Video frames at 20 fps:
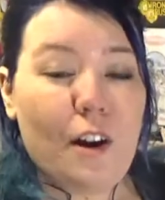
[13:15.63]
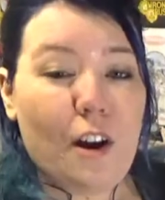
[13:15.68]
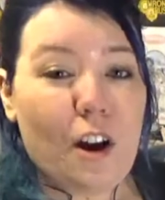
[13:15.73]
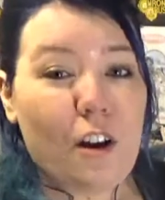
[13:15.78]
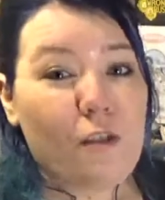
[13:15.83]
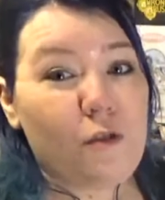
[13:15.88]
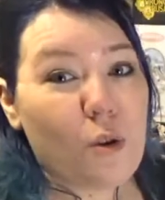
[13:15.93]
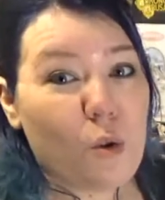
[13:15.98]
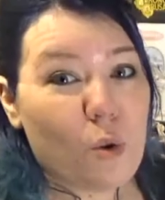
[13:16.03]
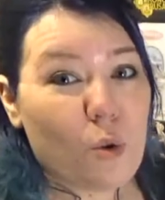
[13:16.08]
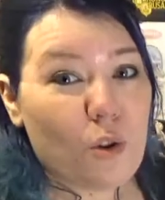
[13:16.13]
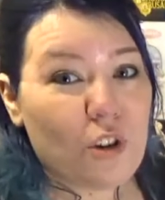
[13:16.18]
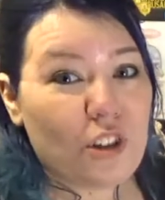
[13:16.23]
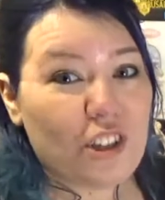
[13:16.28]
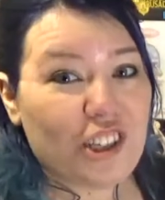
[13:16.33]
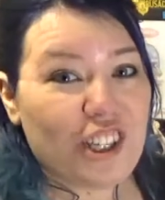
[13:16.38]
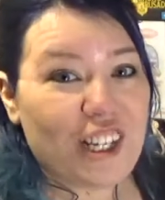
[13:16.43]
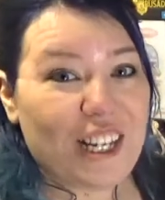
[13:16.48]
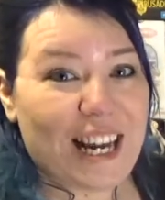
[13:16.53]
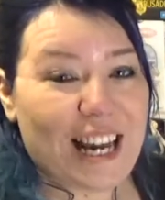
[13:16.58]
Of course
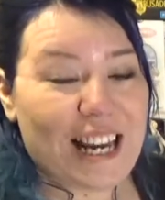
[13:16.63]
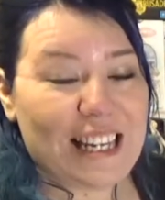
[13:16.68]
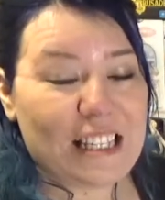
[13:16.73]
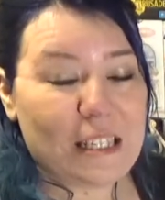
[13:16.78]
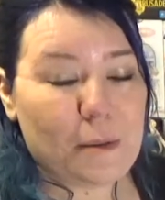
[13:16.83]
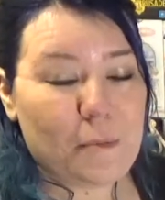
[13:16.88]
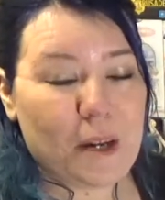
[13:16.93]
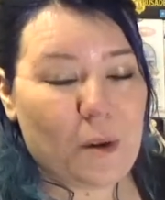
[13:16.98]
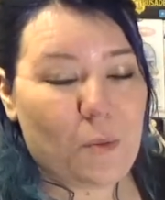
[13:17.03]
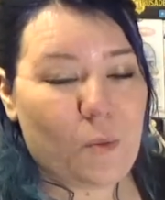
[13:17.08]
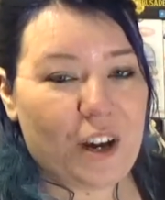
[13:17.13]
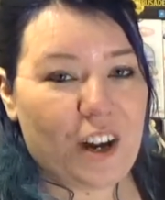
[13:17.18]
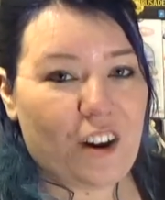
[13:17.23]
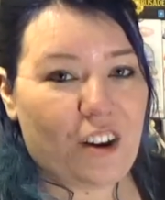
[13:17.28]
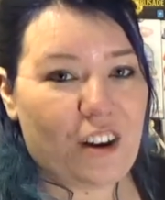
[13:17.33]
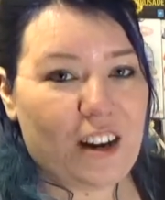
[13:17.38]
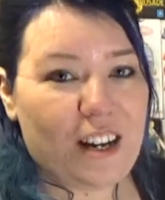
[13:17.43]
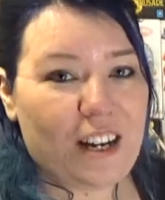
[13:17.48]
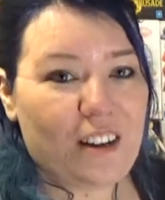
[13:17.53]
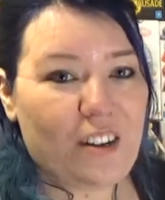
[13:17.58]
she has to be
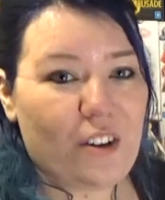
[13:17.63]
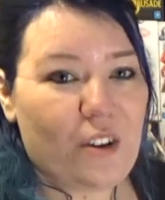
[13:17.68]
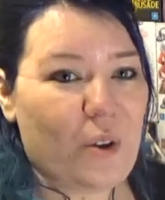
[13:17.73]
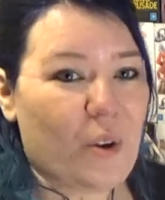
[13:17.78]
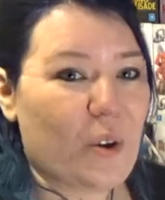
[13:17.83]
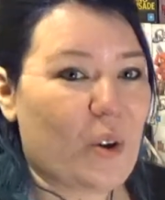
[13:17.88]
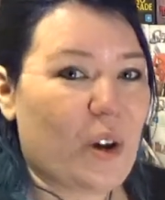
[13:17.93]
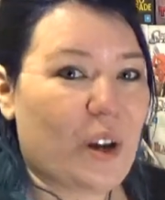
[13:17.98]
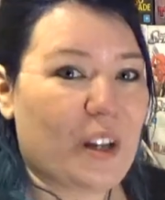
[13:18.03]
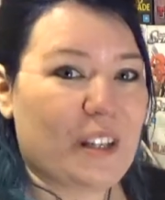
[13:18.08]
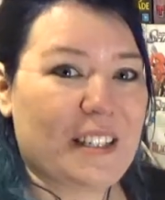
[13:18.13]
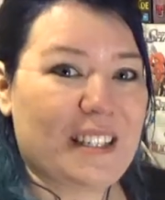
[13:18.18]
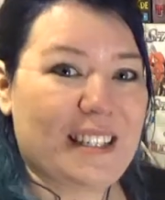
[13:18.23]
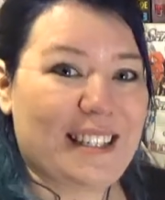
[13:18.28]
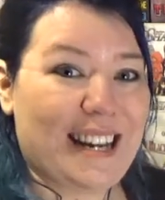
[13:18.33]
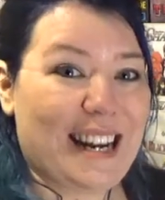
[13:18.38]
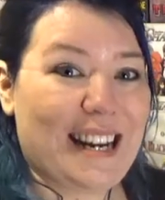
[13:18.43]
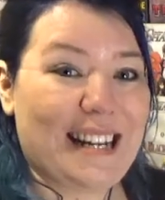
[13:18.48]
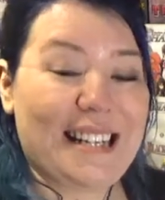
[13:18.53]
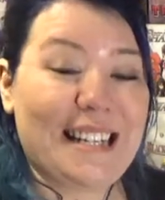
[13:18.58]
wearing her
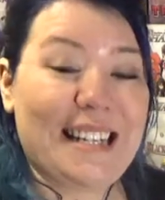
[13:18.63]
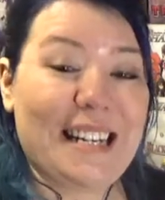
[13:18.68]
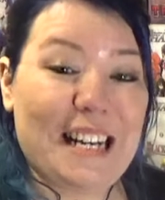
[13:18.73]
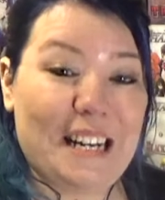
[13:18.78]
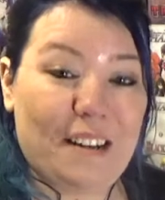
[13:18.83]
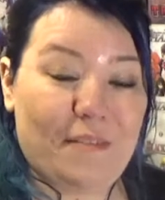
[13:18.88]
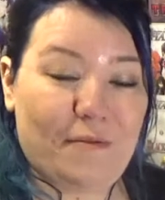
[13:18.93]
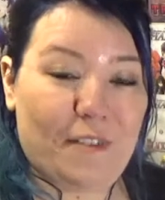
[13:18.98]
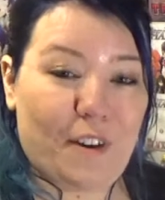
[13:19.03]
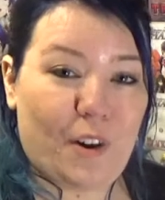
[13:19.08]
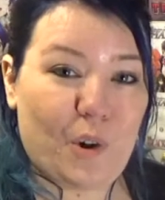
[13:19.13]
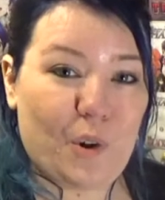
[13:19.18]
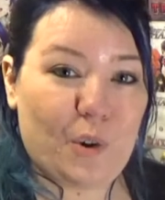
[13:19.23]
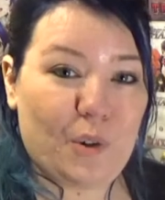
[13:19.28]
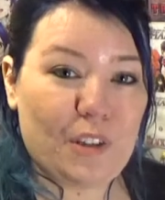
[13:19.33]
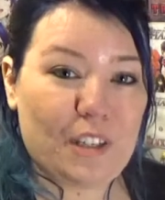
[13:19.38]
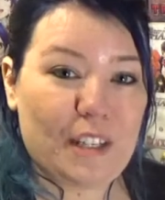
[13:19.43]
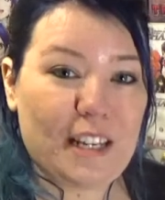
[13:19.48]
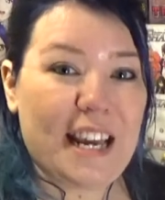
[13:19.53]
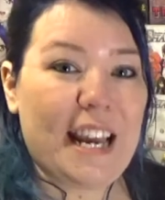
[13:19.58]
standard
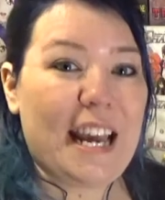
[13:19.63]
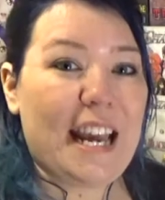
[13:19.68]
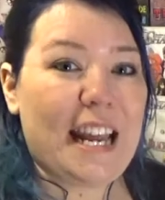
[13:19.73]
headphones.